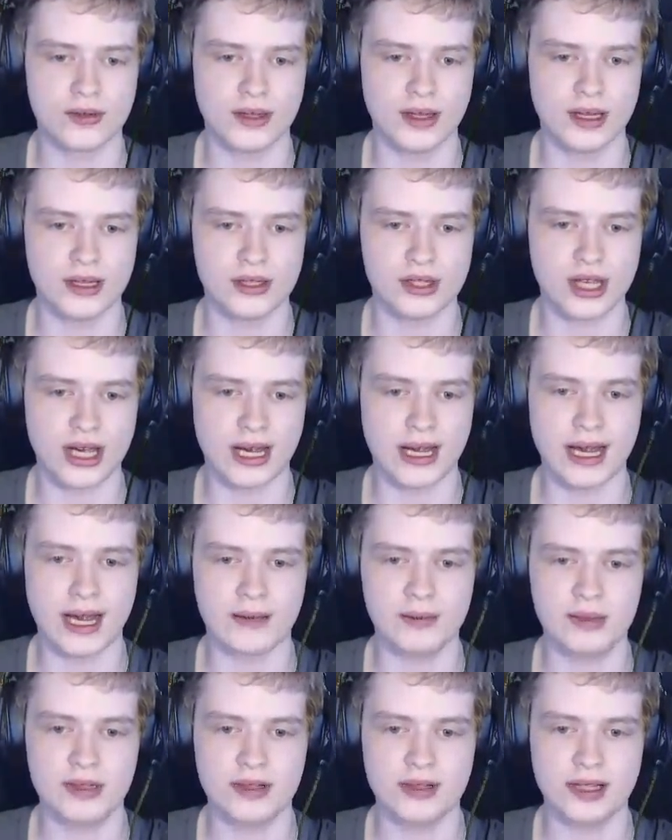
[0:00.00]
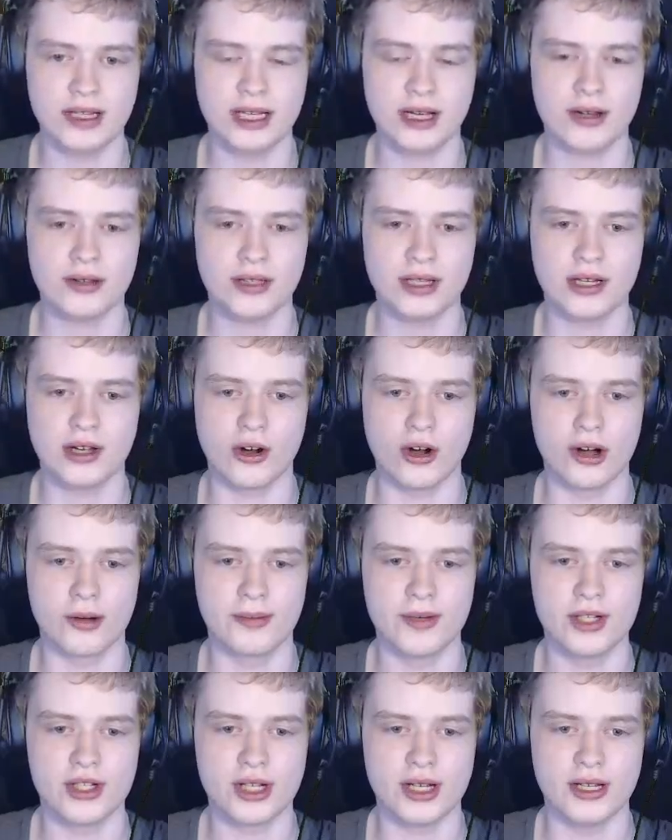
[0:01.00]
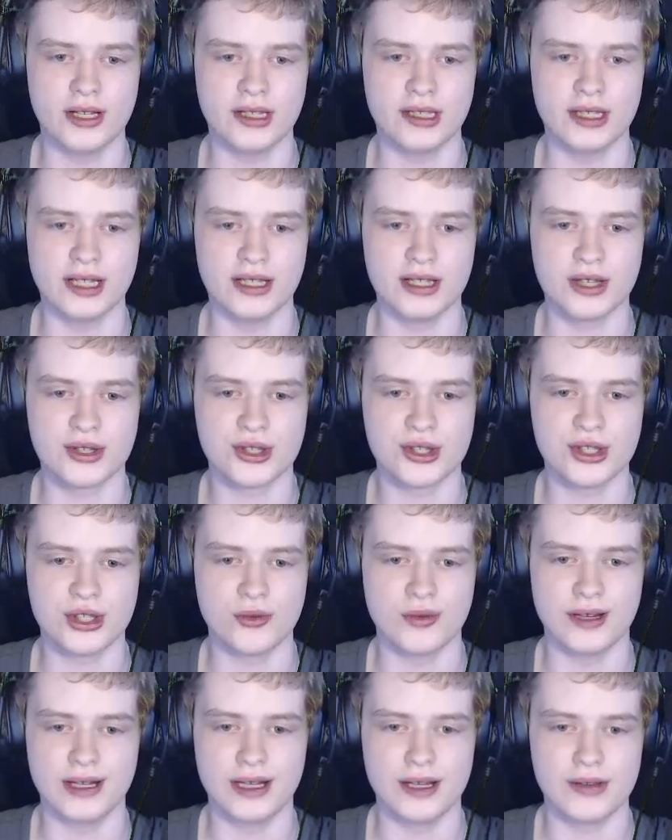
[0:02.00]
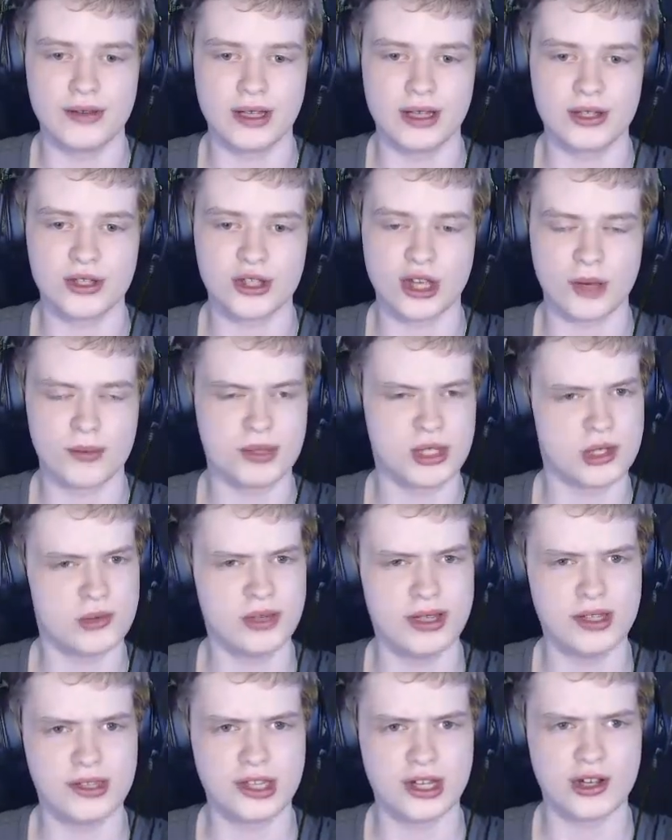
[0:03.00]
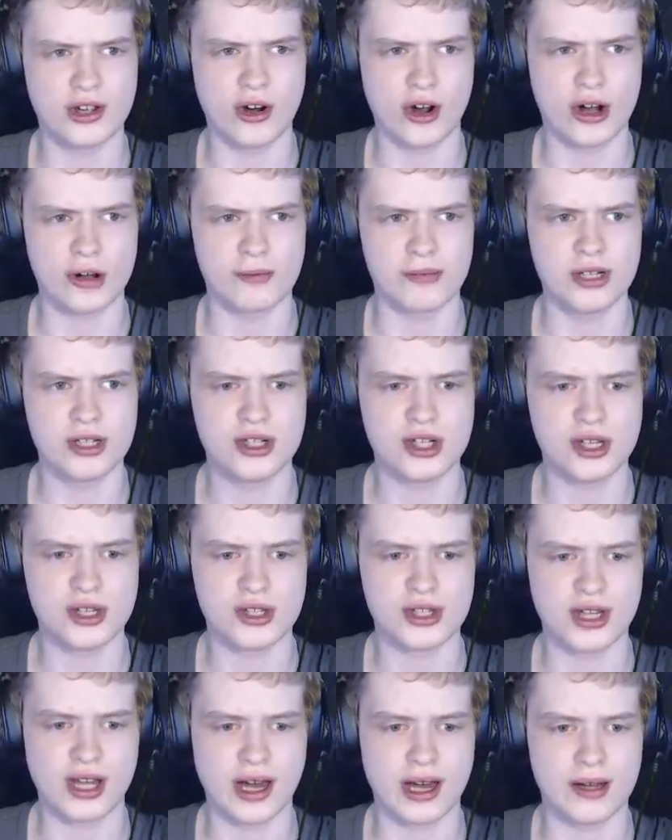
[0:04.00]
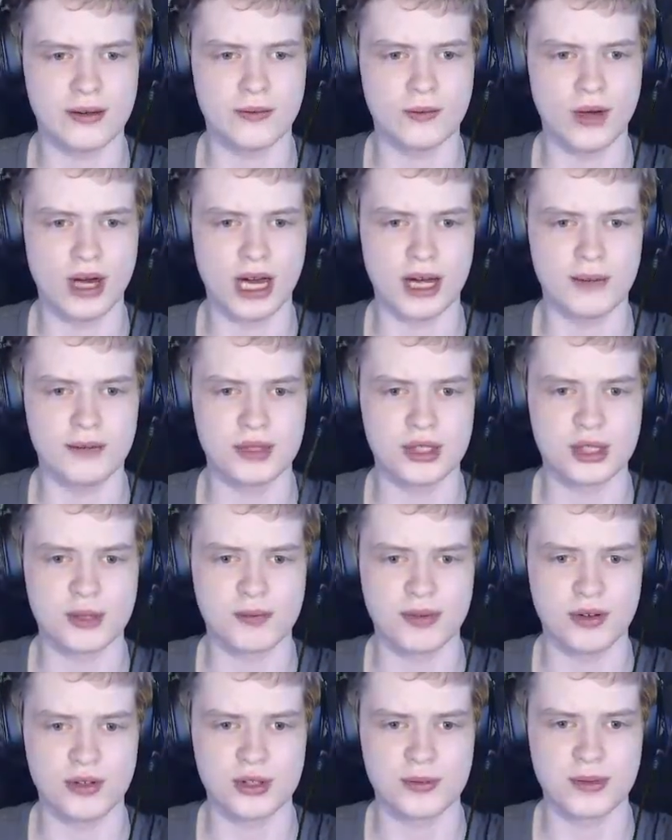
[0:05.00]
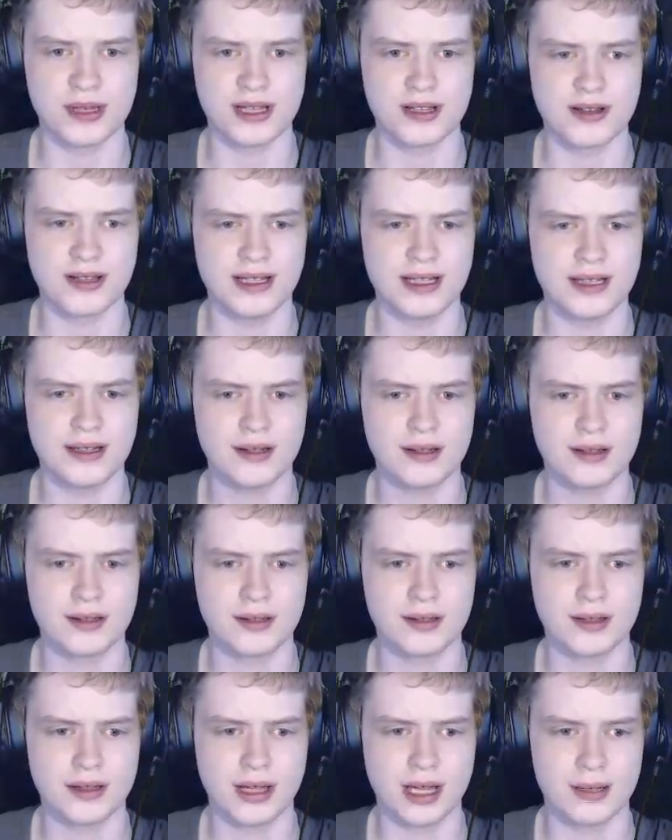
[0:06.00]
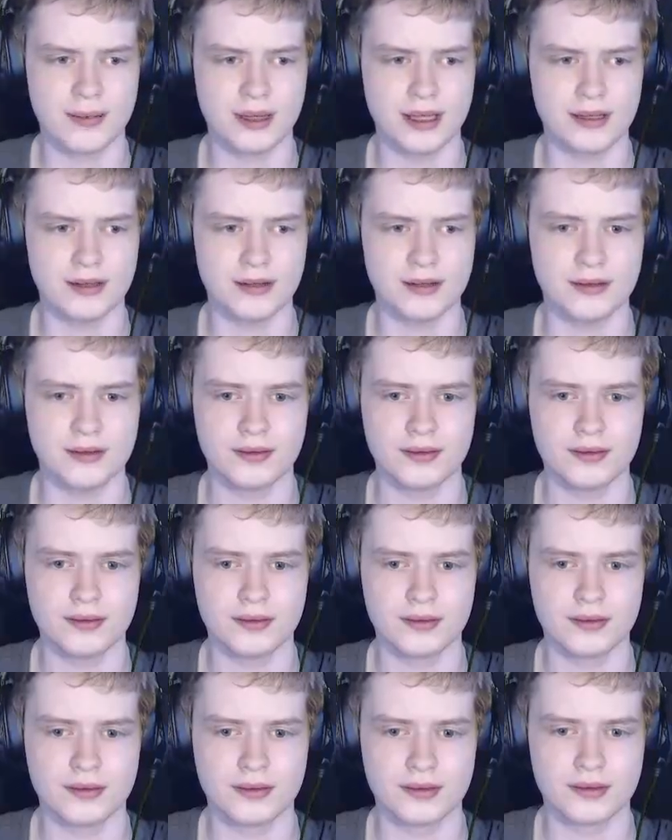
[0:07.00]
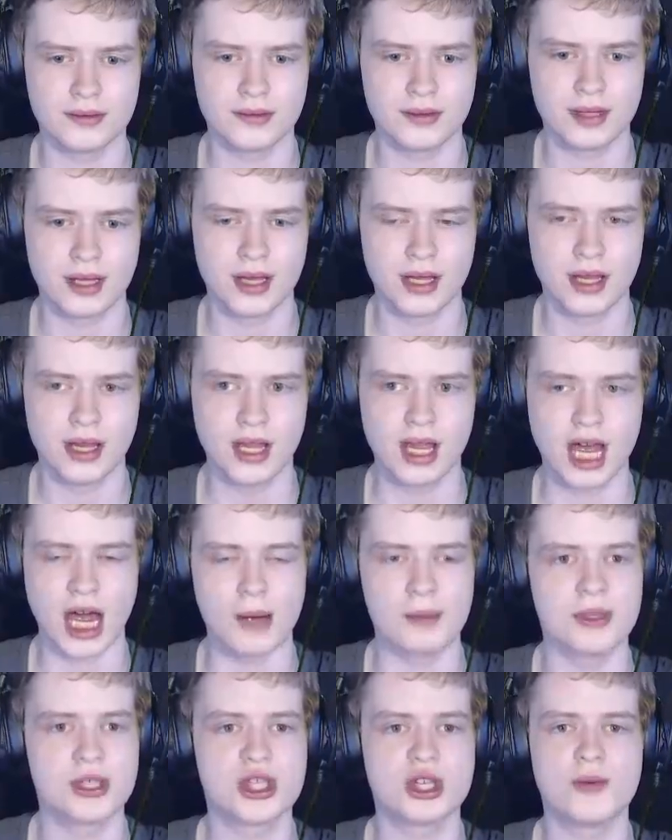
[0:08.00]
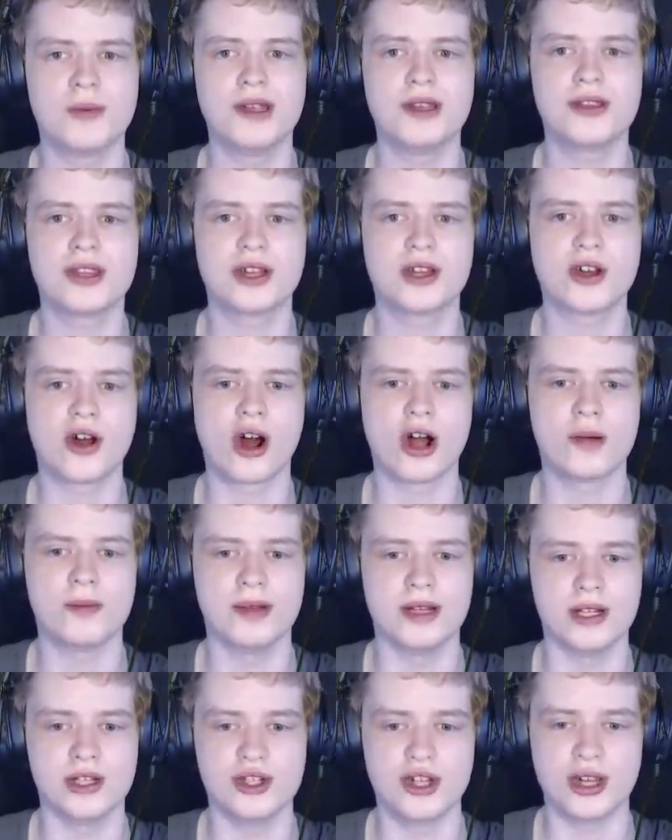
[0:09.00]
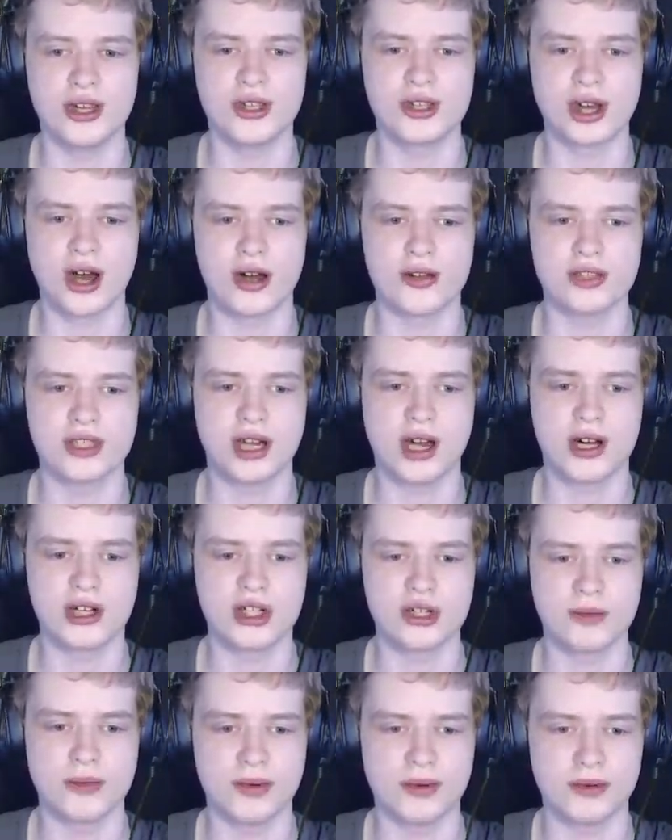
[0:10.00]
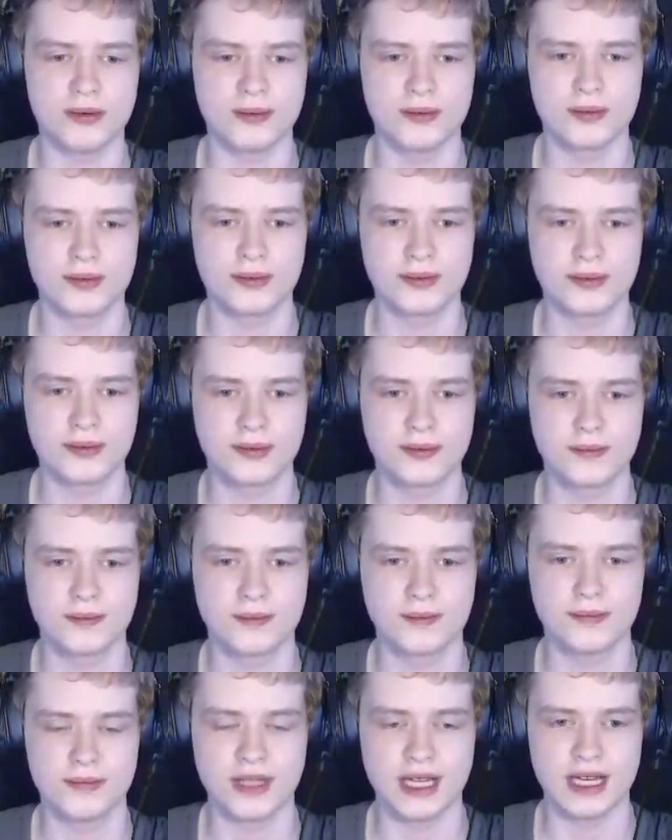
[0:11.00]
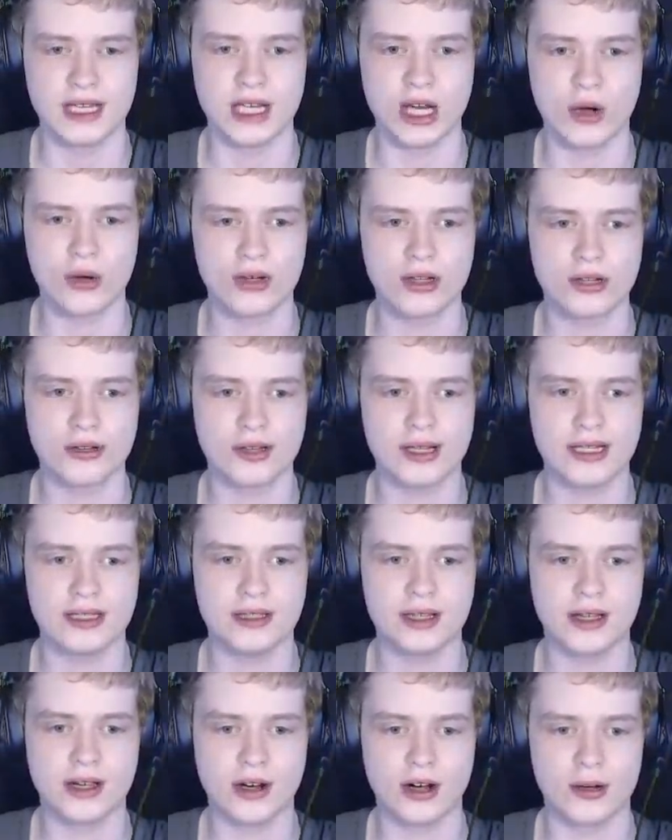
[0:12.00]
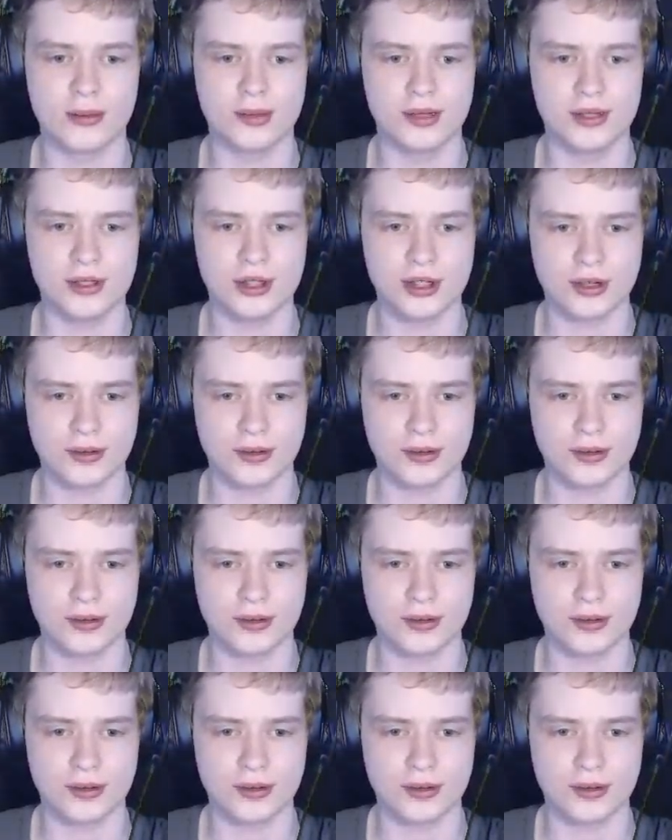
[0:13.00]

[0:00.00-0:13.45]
See, I, I click on the garbage and it doesn't do anything. So I'm assuming the garbage is not what I'm supposed to be cleaning. I mean, I'm assuming the garbage is untouchable. You don't clean the garbage.